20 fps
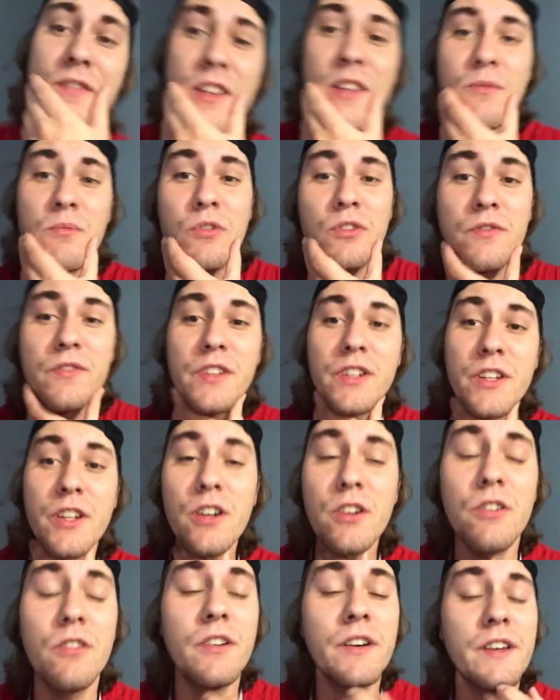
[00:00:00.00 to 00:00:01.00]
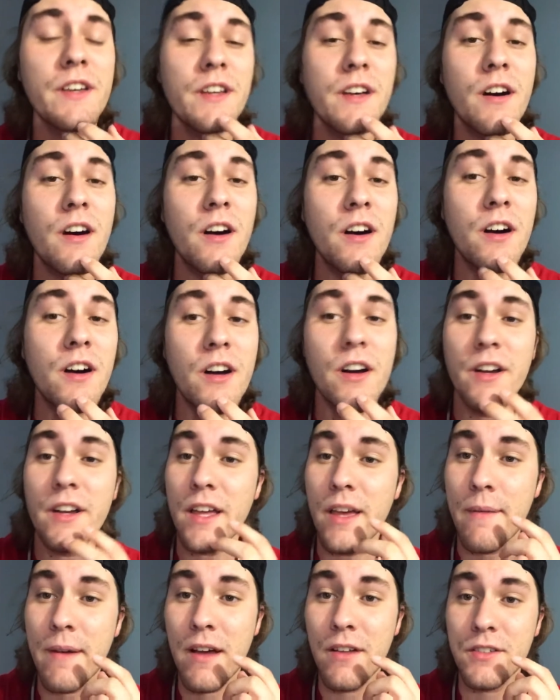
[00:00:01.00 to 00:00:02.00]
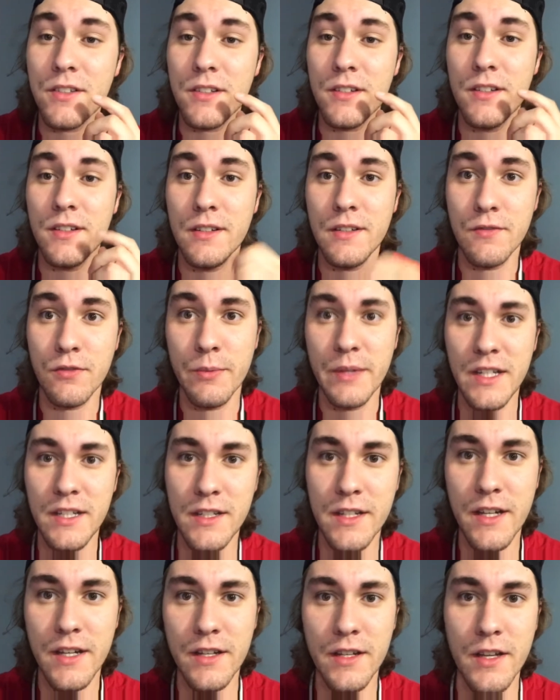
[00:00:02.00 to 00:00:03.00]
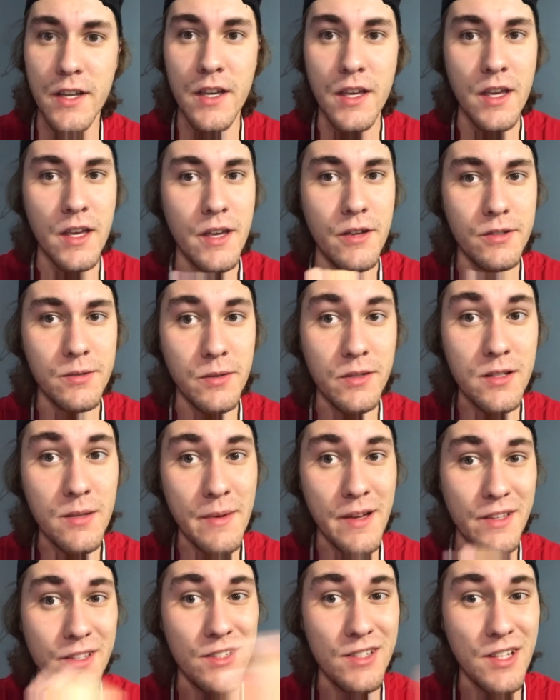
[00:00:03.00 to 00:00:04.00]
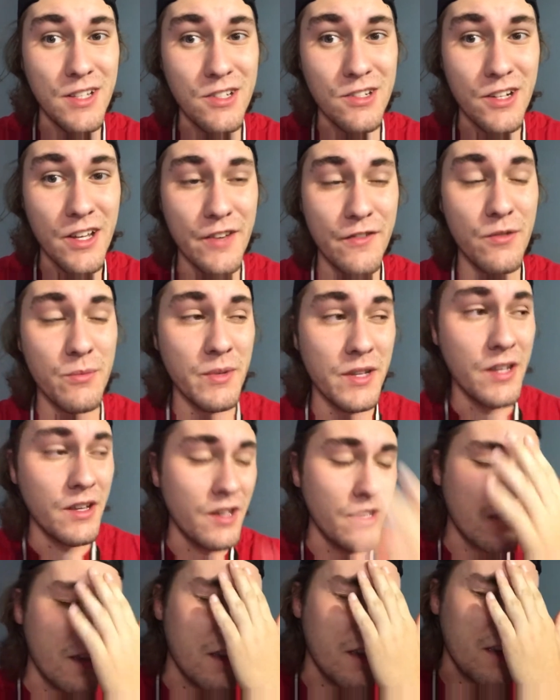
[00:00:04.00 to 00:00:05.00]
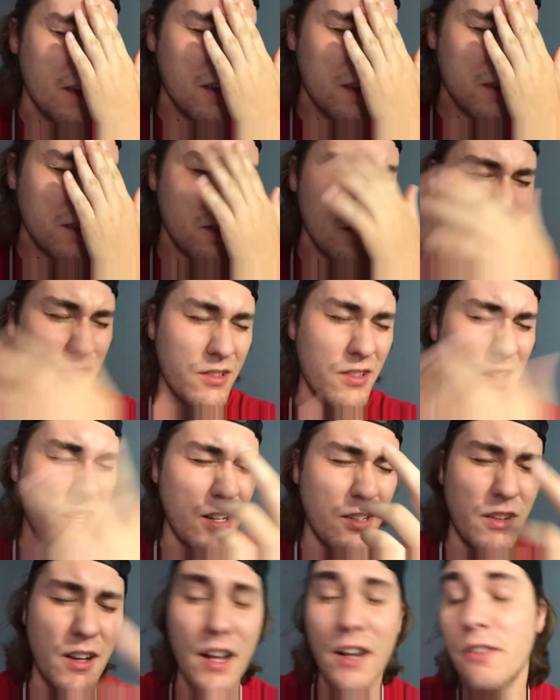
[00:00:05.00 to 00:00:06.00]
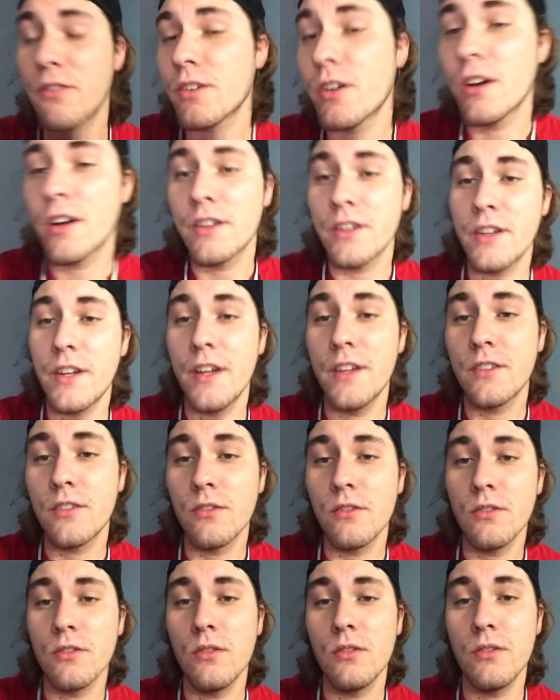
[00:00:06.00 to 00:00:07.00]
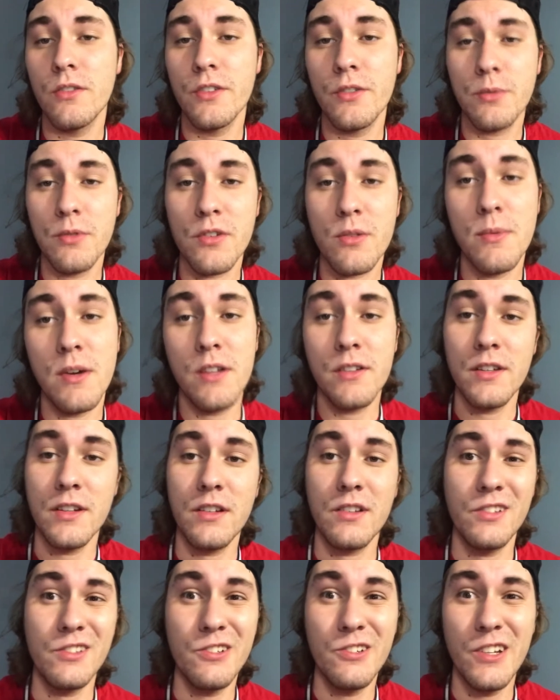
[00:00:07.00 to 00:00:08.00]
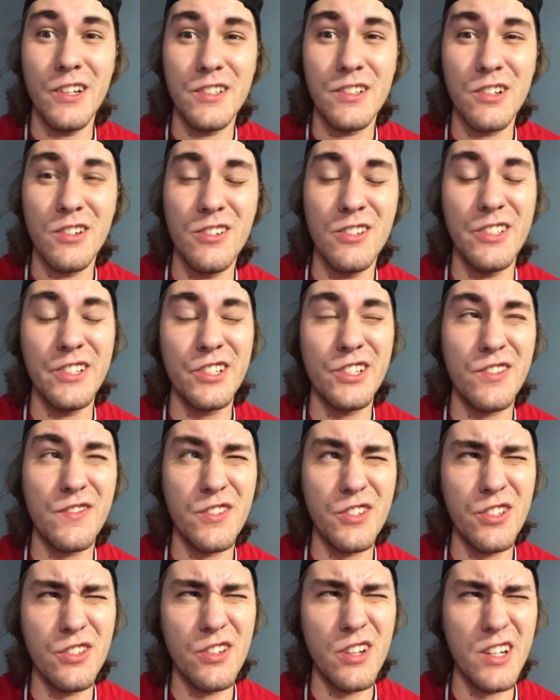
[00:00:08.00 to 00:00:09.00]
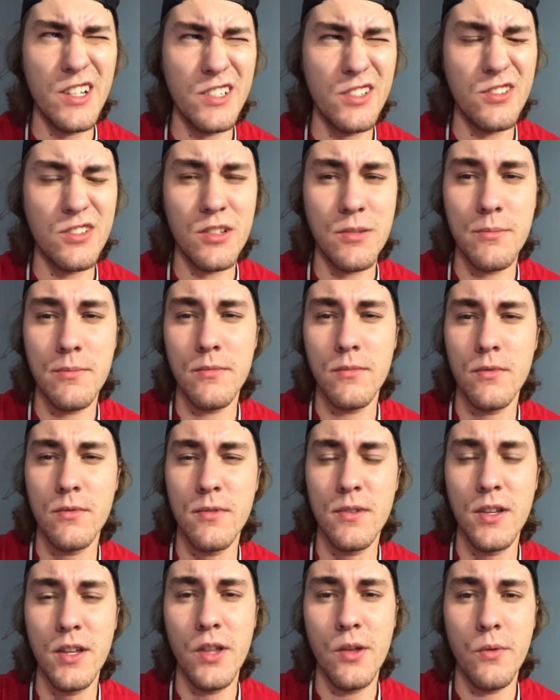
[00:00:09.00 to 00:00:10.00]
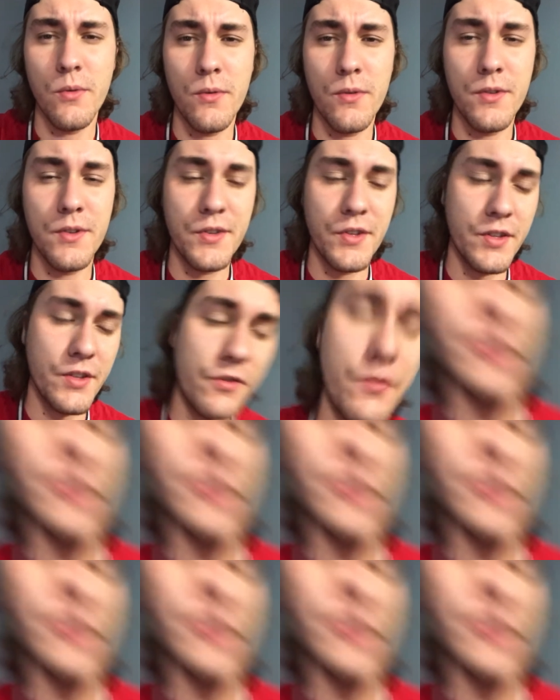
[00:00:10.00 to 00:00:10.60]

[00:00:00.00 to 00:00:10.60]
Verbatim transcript: in one video uh, came out for me today. It was supposed to come out yesterday for me. So I don't I don't know how the date's gonna it was supposed to come out technically two days ago ish for you guys or something to this